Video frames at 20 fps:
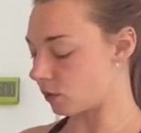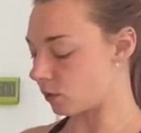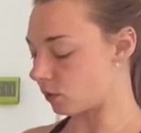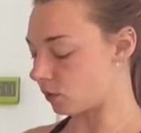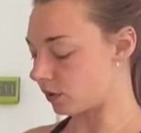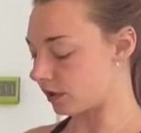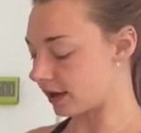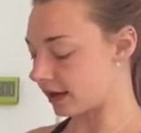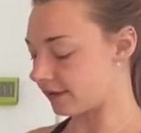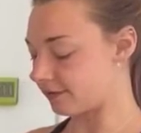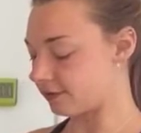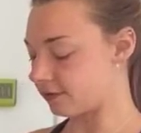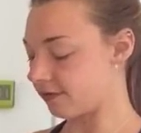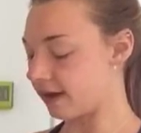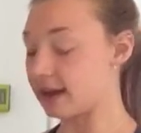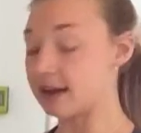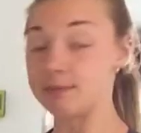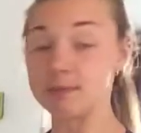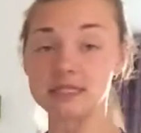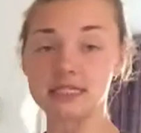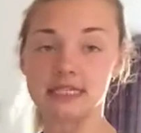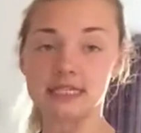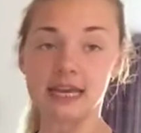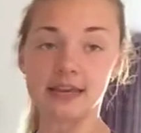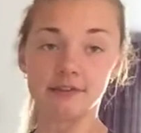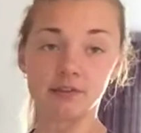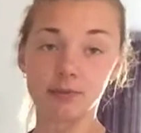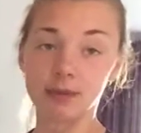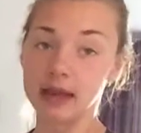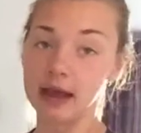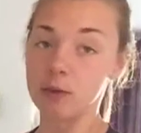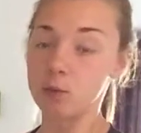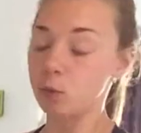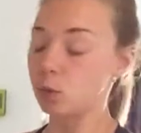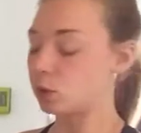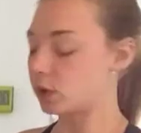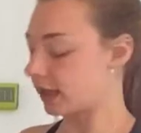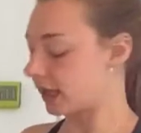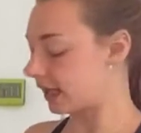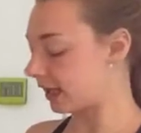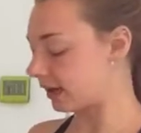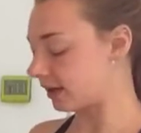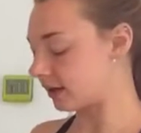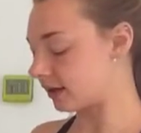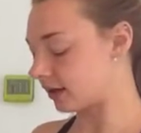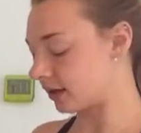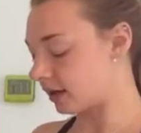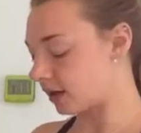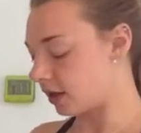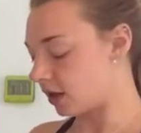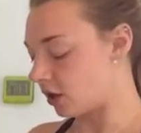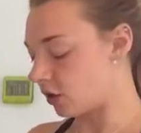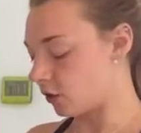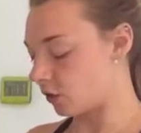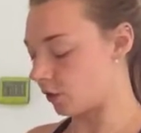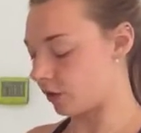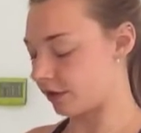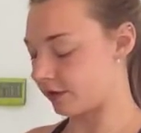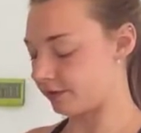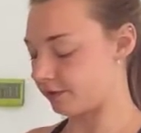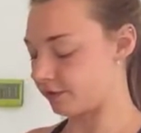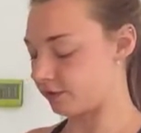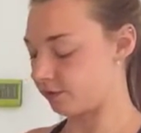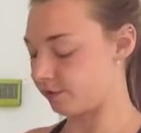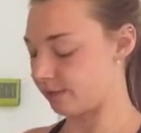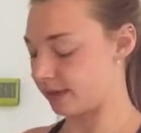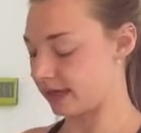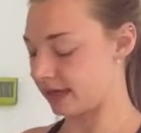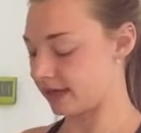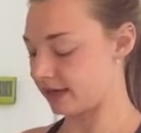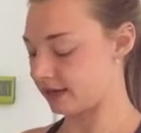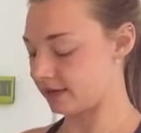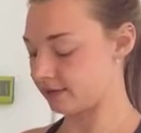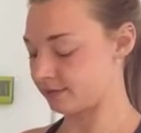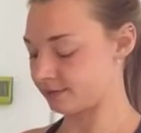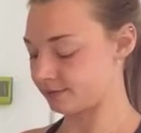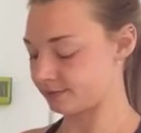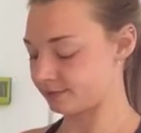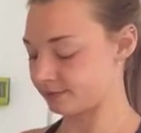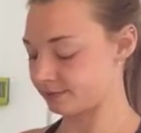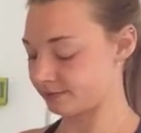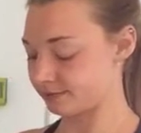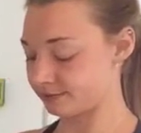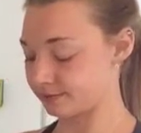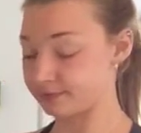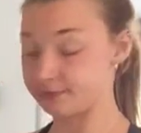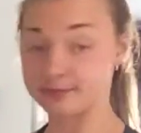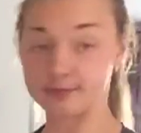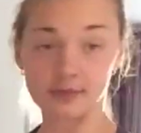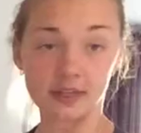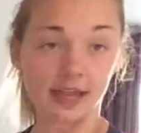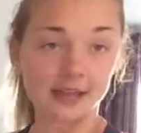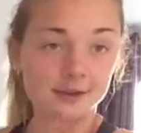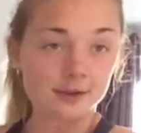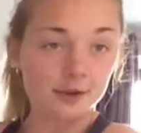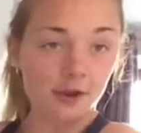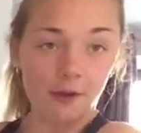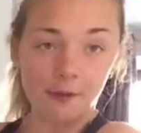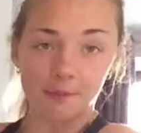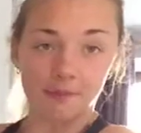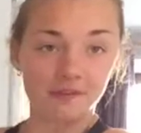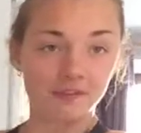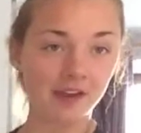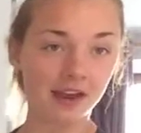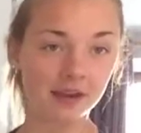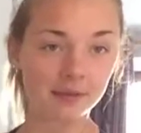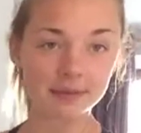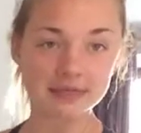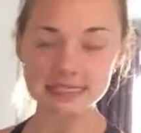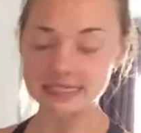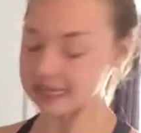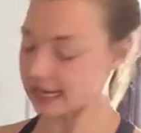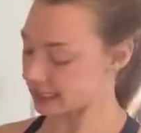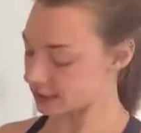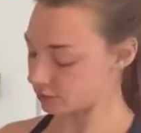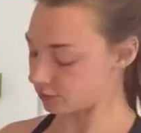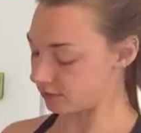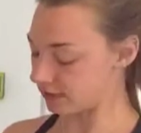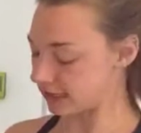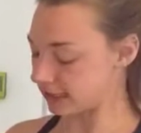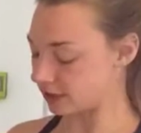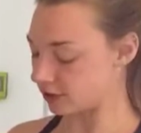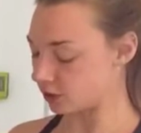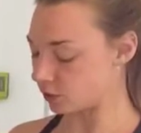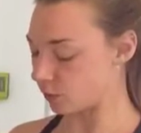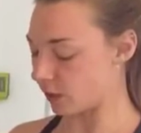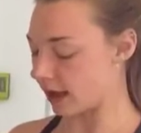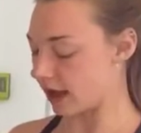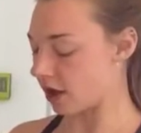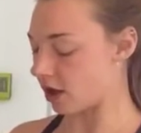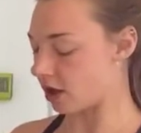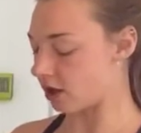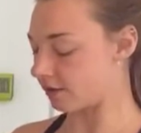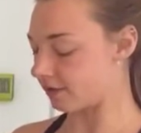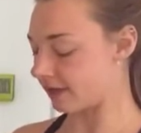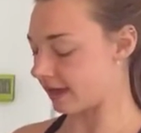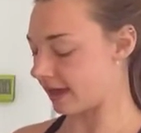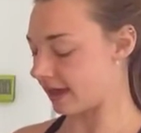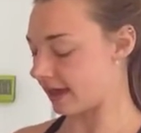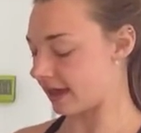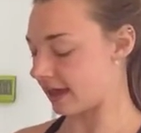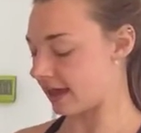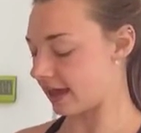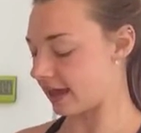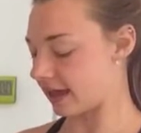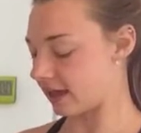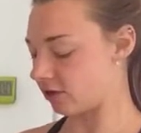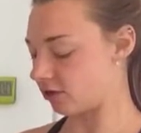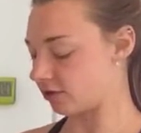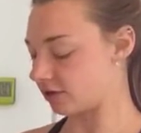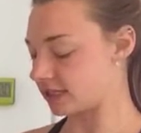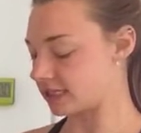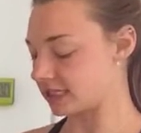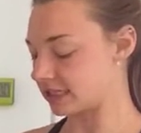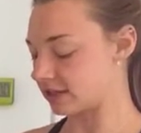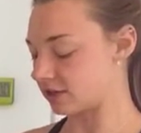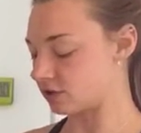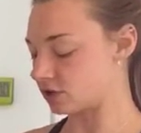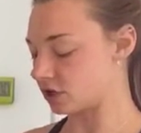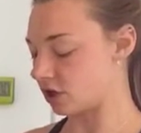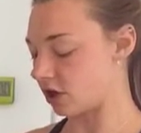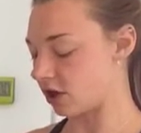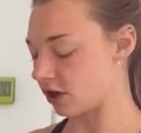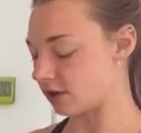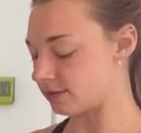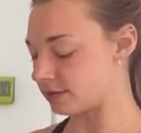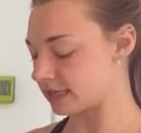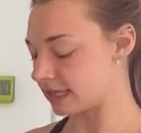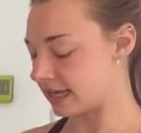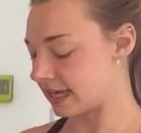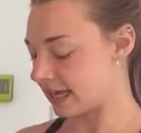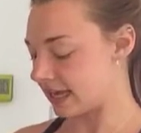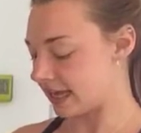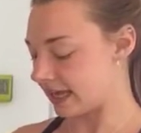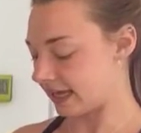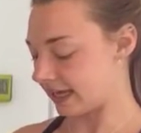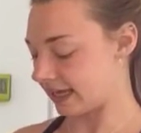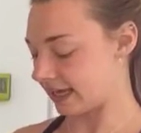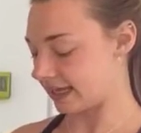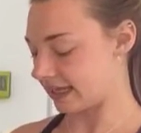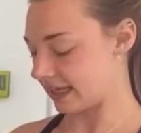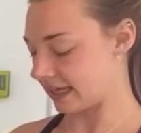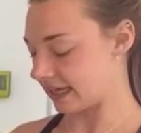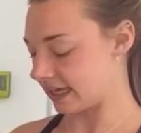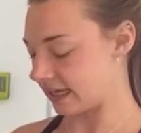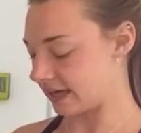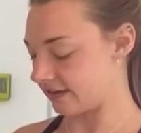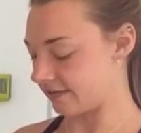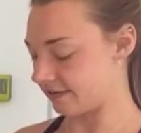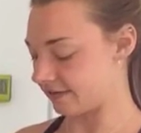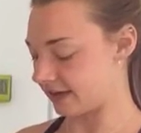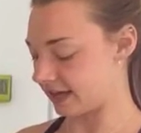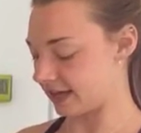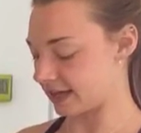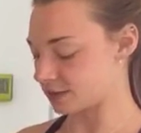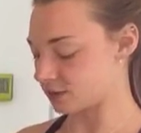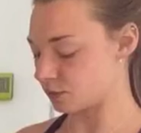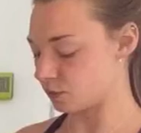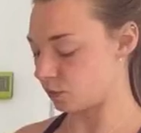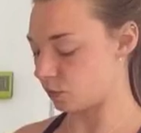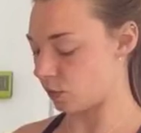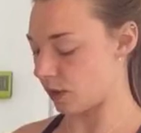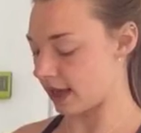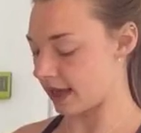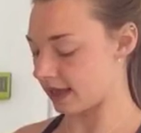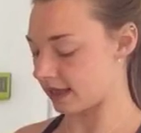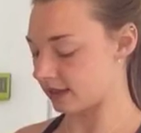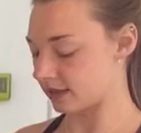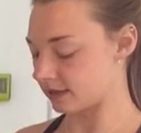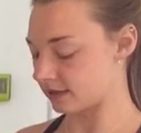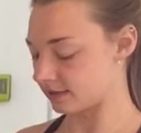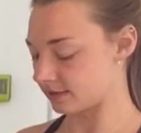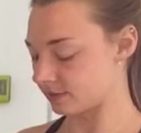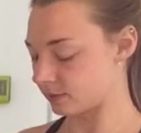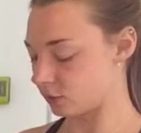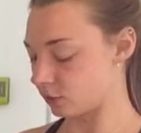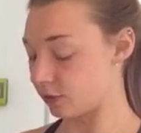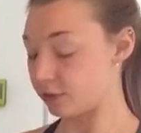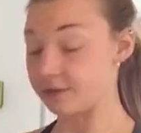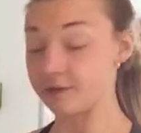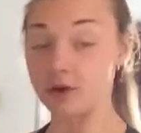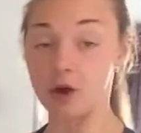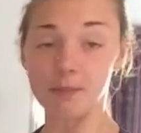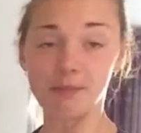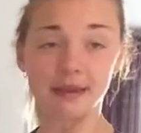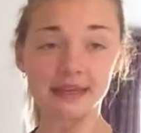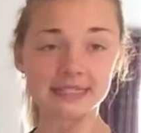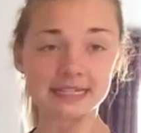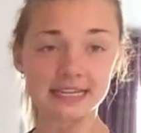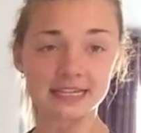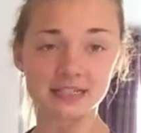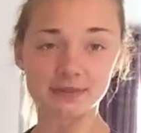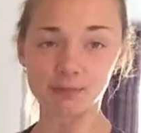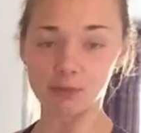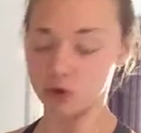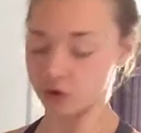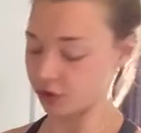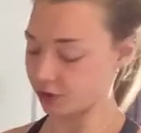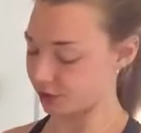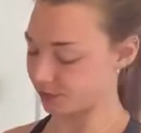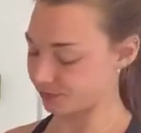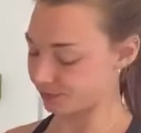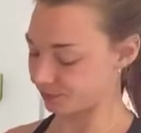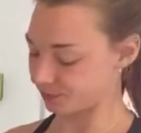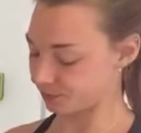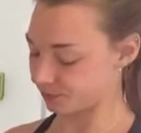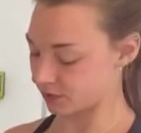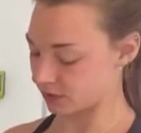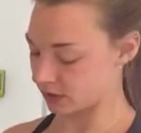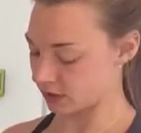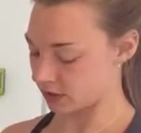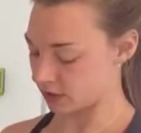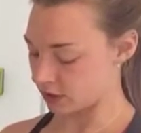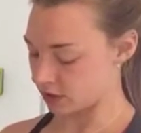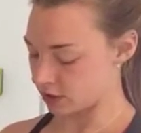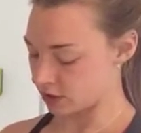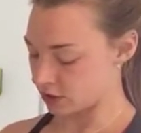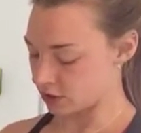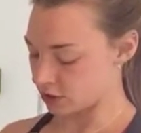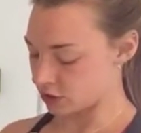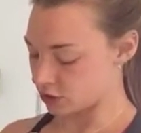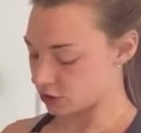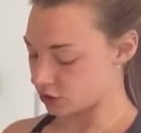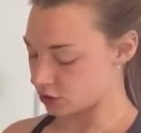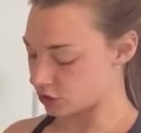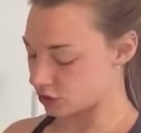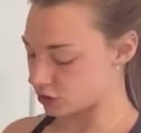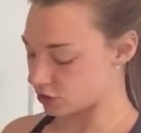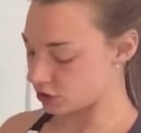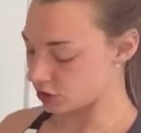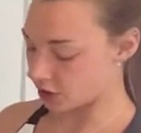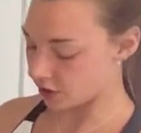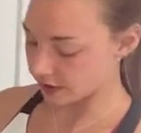or if you've had a busy day, if you've been out walking, or if you've been, if you've had a busy day, it's a really good way of increasing those carbs in the evening as well, or if you've got a big day tomorrow. So